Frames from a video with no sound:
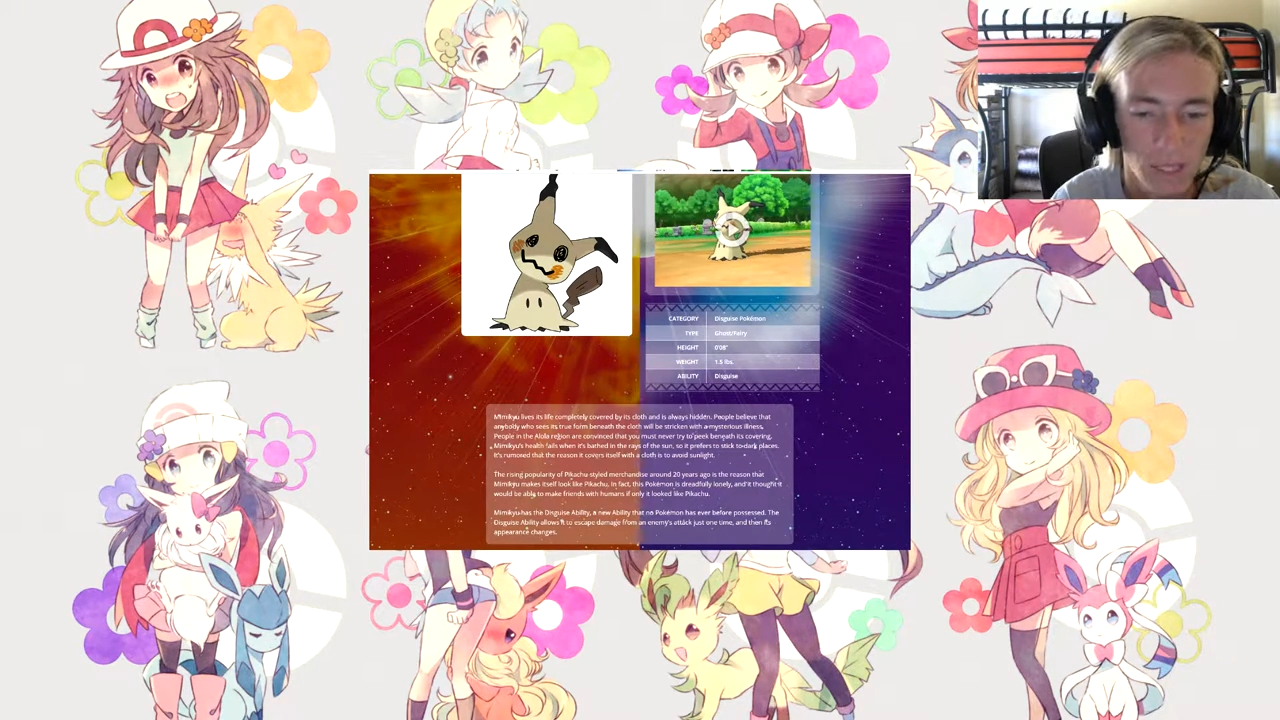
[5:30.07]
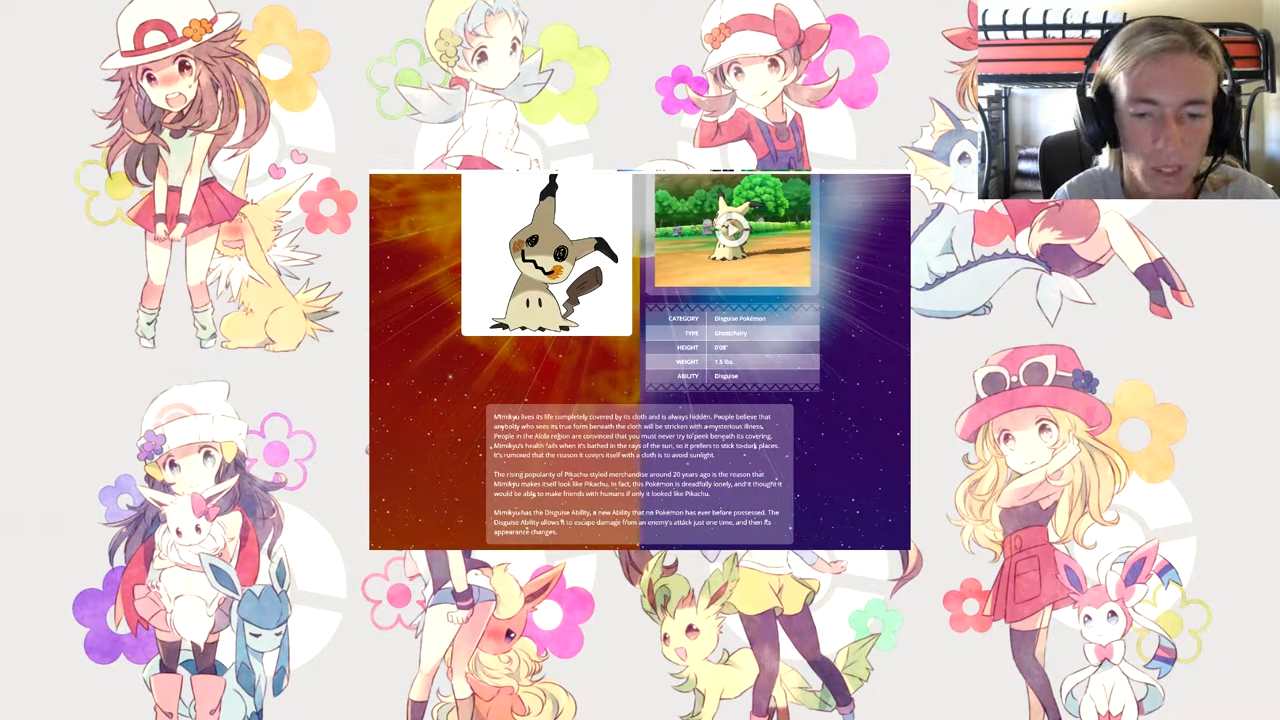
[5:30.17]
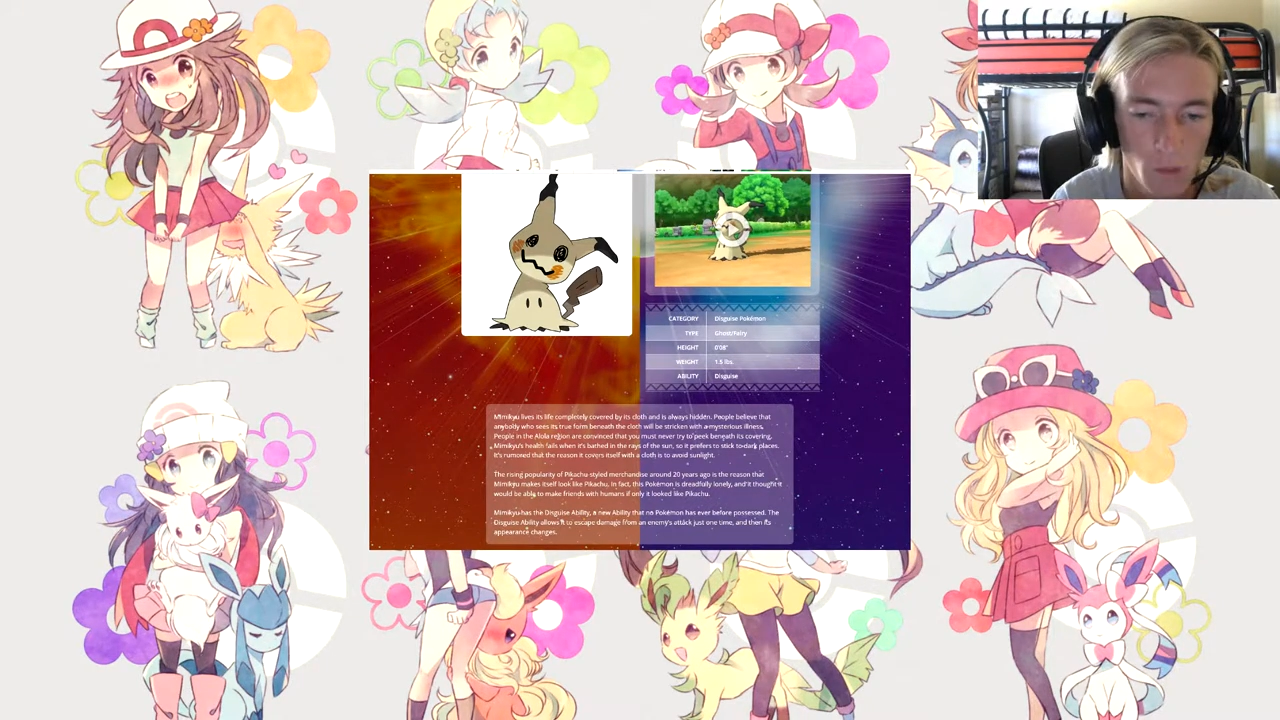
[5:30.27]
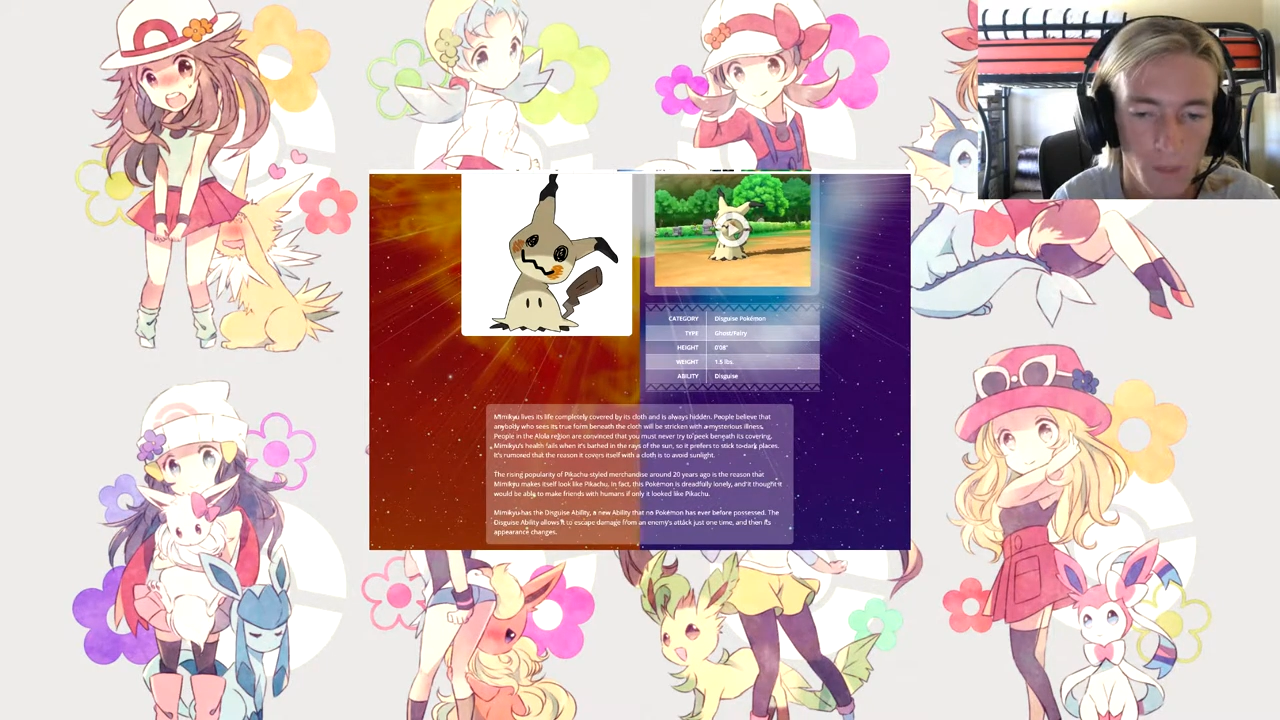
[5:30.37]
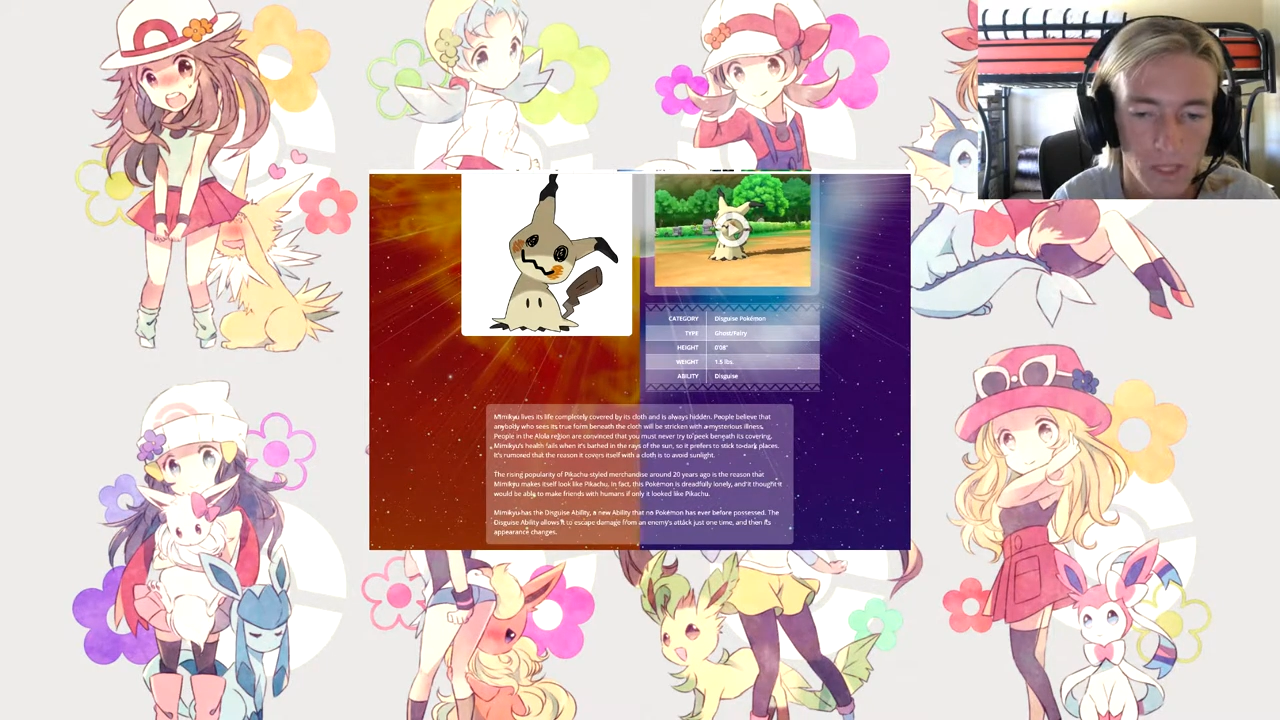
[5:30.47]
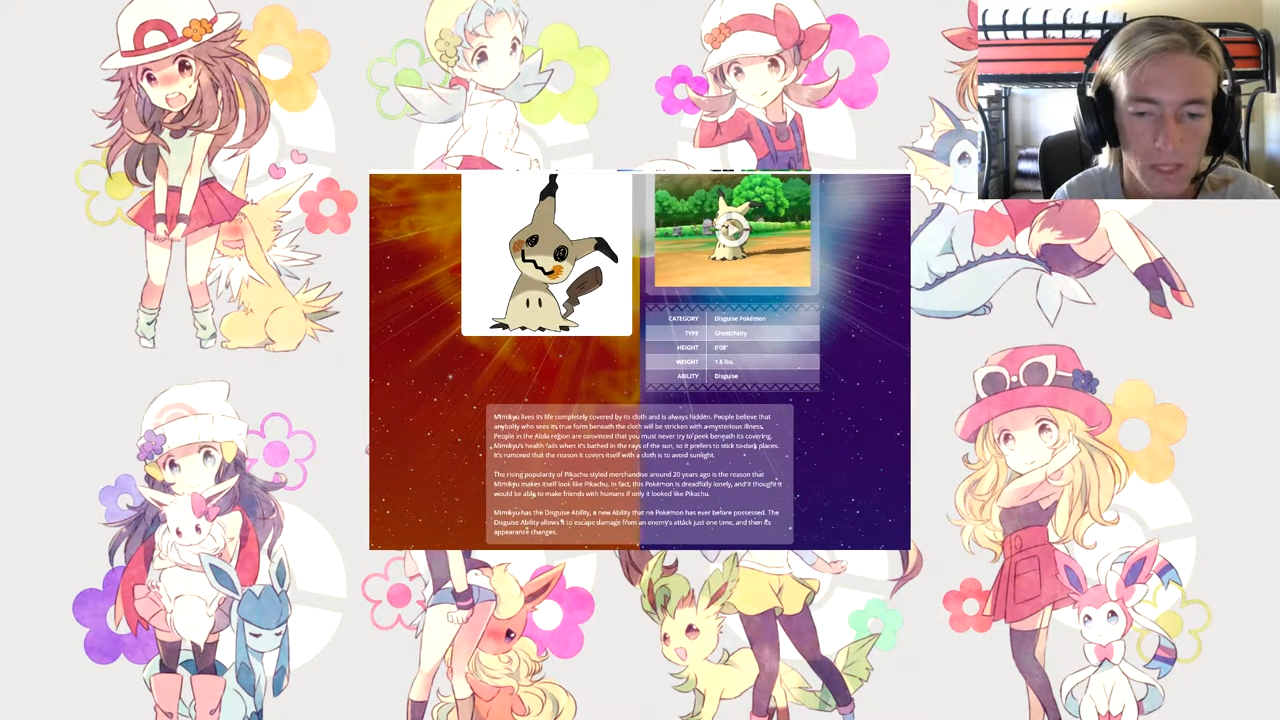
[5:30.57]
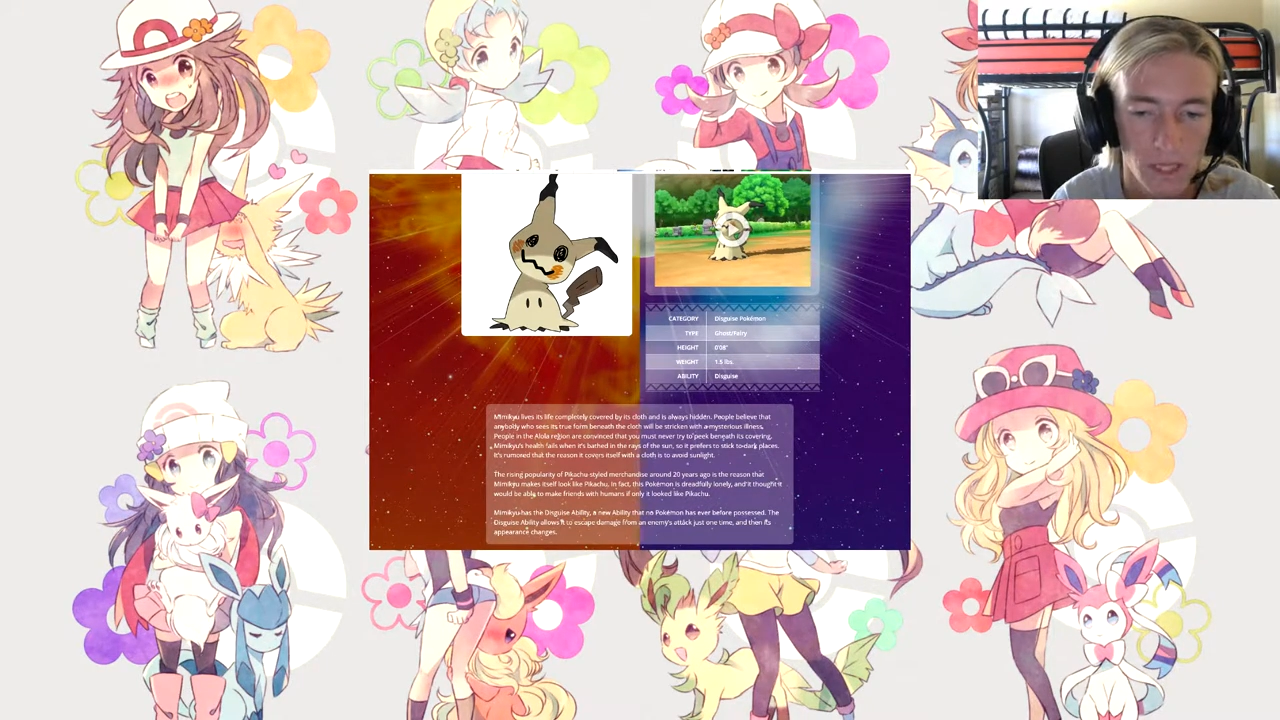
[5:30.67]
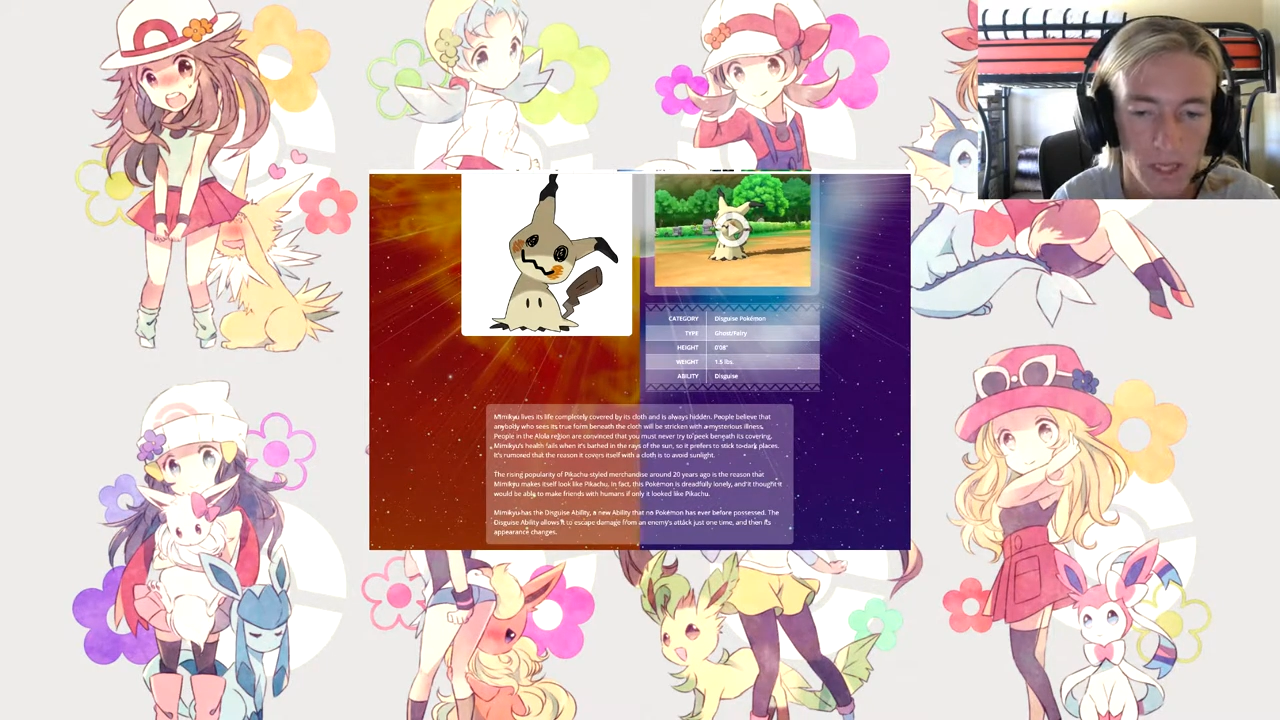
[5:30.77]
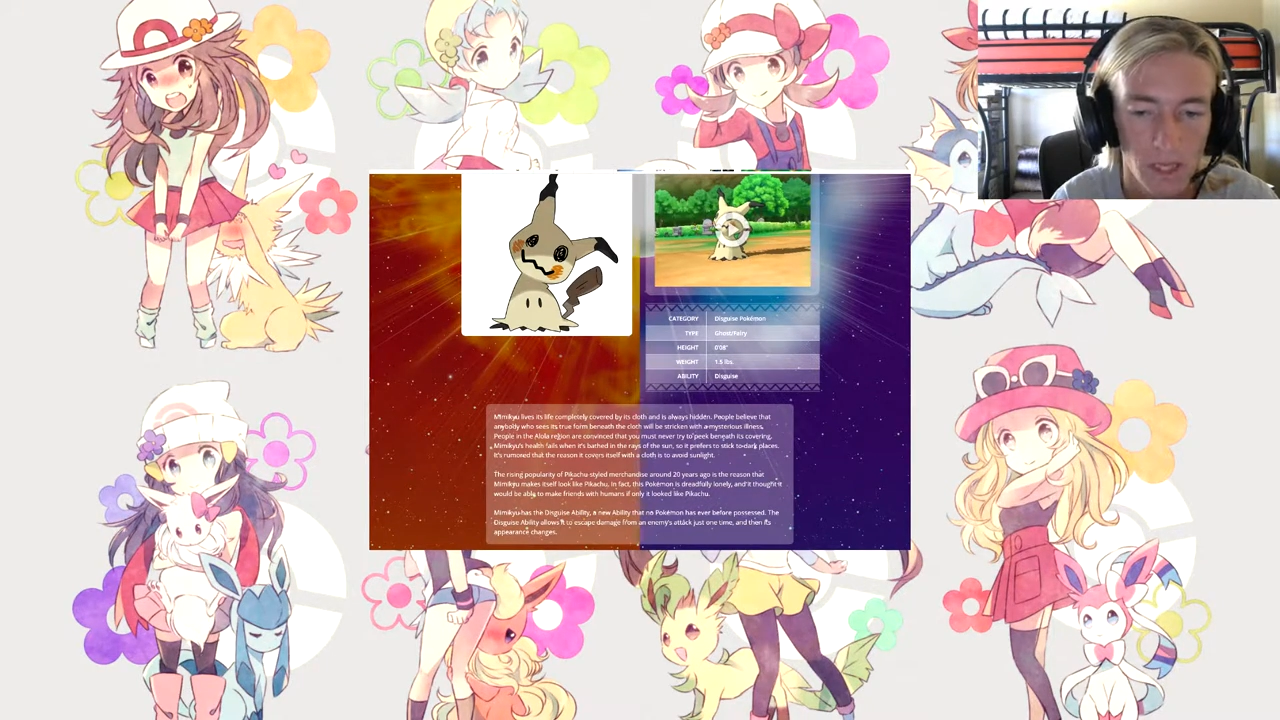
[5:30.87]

in humans